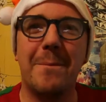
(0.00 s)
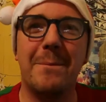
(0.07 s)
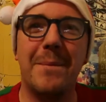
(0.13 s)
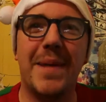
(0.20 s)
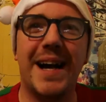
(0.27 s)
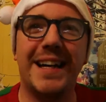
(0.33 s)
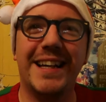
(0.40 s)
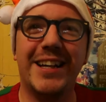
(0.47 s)

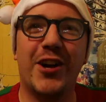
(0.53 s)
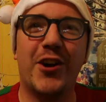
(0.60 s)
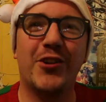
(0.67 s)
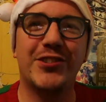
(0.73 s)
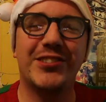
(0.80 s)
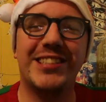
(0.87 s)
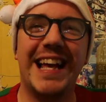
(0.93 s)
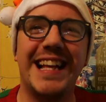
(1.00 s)
My
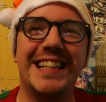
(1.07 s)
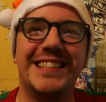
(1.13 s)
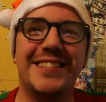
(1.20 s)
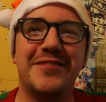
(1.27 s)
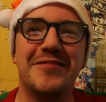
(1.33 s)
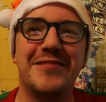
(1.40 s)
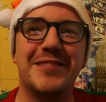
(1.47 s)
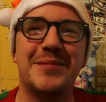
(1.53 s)

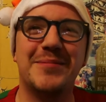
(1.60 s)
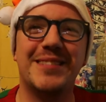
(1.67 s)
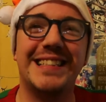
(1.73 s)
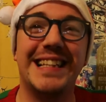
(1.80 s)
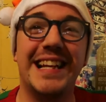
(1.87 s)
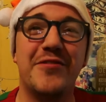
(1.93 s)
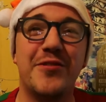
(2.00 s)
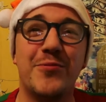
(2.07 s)
alternative Christmas
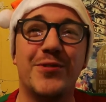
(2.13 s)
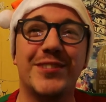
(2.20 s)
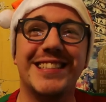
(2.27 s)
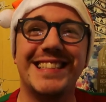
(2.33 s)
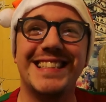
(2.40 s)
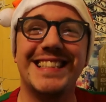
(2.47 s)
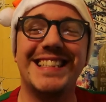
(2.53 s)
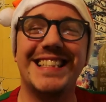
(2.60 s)
dinner if it
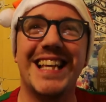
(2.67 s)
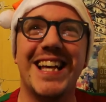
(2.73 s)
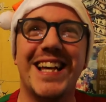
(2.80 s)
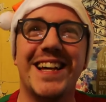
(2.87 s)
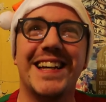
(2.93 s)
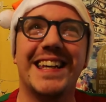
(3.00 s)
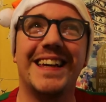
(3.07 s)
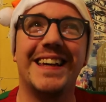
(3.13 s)
wasn't
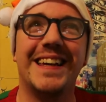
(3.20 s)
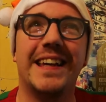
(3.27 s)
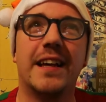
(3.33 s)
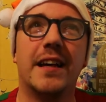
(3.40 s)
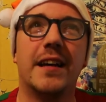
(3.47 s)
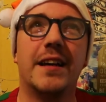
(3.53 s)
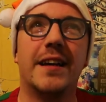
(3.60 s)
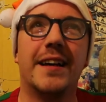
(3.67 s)
turkey?
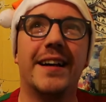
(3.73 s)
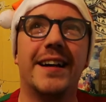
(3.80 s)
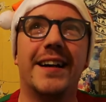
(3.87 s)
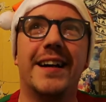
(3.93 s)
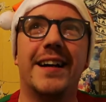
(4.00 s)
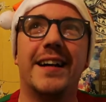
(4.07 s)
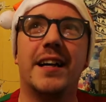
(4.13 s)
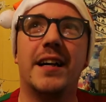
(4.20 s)

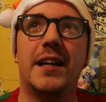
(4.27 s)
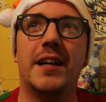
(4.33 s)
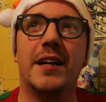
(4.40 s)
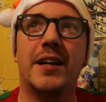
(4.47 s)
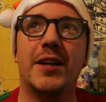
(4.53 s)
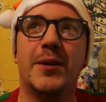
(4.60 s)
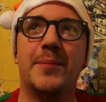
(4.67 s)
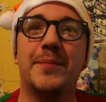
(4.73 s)
Duck?
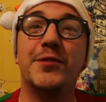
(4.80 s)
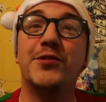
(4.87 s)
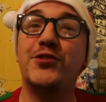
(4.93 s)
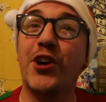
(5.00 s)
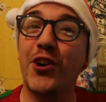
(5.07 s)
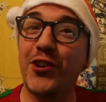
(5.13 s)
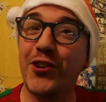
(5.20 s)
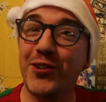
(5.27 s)

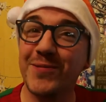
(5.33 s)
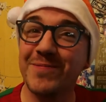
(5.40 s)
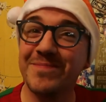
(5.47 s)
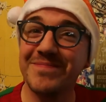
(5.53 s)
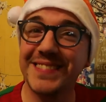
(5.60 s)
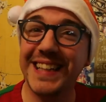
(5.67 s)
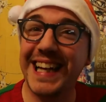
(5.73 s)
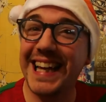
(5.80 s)

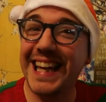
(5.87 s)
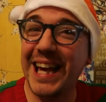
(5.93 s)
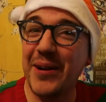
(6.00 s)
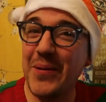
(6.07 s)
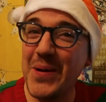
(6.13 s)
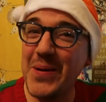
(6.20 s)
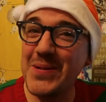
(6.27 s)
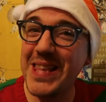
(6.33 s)
Can I get
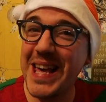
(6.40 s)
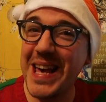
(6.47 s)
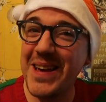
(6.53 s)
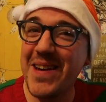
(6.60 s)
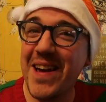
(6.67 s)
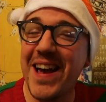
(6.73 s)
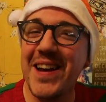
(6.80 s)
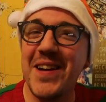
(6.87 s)
away with
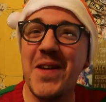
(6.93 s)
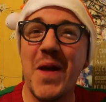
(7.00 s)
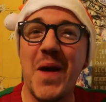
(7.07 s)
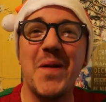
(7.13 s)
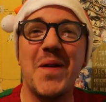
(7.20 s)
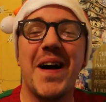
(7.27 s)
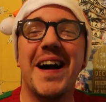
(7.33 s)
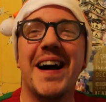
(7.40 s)
that?
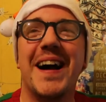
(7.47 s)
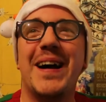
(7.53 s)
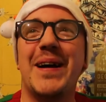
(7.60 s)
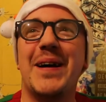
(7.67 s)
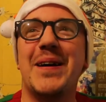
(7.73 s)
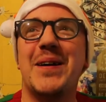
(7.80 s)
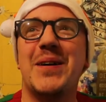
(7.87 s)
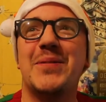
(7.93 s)
No.
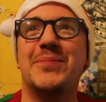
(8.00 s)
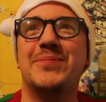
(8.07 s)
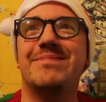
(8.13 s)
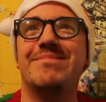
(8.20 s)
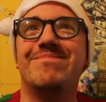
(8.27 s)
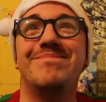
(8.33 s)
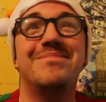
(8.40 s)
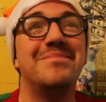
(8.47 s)

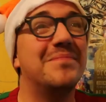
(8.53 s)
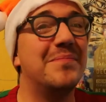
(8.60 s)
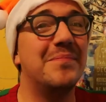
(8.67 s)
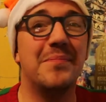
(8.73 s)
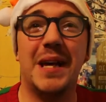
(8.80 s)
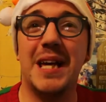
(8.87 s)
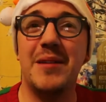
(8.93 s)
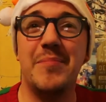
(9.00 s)

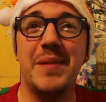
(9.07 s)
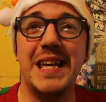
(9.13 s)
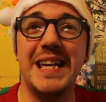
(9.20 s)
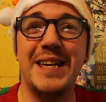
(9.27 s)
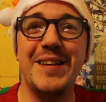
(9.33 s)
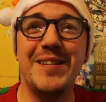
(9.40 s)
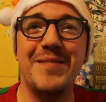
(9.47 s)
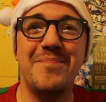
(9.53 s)

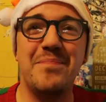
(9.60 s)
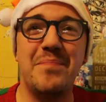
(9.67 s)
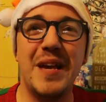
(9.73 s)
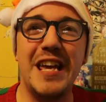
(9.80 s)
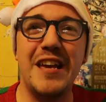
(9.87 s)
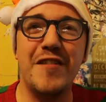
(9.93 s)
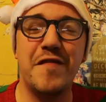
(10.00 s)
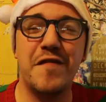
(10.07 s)
Maybe
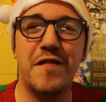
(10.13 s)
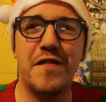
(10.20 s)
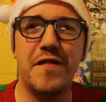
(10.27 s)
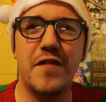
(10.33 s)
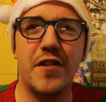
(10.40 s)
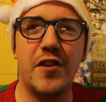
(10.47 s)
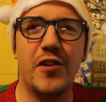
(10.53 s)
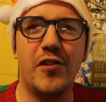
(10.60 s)

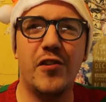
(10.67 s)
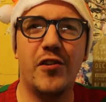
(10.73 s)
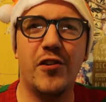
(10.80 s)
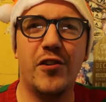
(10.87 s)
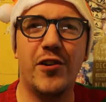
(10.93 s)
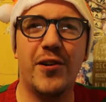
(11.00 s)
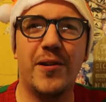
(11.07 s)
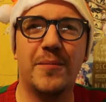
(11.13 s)
beef
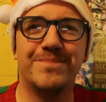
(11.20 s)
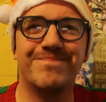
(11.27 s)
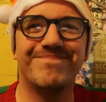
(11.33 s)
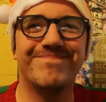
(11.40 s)
or...